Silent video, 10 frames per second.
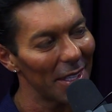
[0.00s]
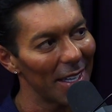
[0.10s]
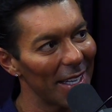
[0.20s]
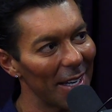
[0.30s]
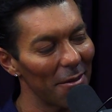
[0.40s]

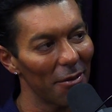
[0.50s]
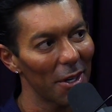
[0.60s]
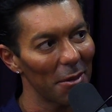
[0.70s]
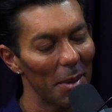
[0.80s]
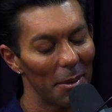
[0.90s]
I can't
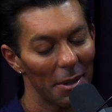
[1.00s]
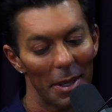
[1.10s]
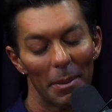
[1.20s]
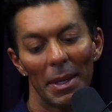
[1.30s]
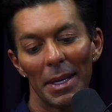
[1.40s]
fucking remember her
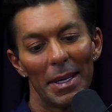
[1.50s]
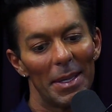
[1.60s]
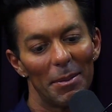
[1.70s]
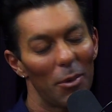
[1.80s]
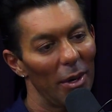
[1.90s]
name,
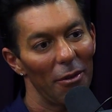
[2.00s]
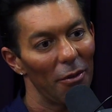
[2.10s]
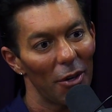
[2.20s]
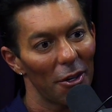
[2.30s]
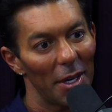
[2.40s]
but whatever the
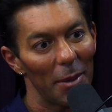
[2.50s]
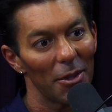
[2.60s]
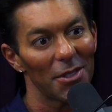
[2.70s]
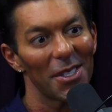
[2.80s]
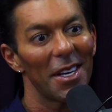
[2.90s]
fuck her name
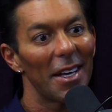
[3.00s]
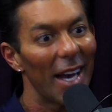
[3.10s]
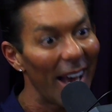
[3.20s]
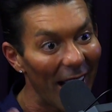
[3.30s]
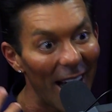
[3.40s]
was,
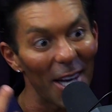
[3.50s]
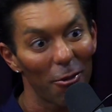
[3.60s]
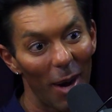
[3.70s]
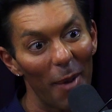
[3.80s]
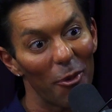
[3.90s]
I
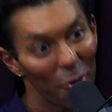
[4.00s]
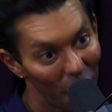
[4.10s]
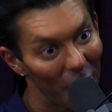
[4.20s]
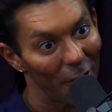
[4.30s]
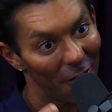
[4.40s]
grabbed her
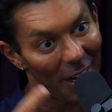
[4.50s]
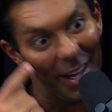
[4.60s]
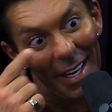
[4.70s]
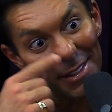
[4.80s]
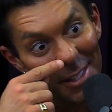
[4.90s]
finger
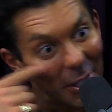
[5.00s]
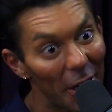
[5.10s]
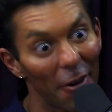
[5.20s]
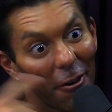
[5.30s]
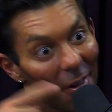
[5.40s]
and I said,
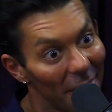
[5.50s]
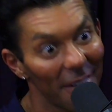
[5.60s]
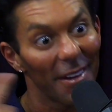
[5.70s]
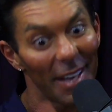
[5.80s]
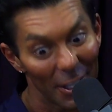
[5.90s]
"Here,
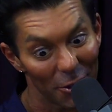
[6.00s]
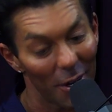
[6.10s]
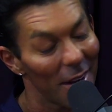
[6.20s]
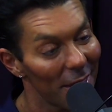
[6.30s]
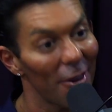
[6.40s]
is there
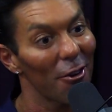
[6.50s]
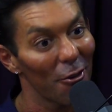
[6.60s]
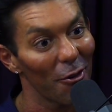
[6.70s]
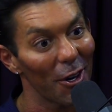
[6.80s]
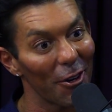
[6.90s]
anything on your
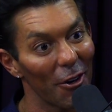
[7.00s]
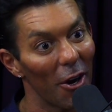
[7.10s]
finger?"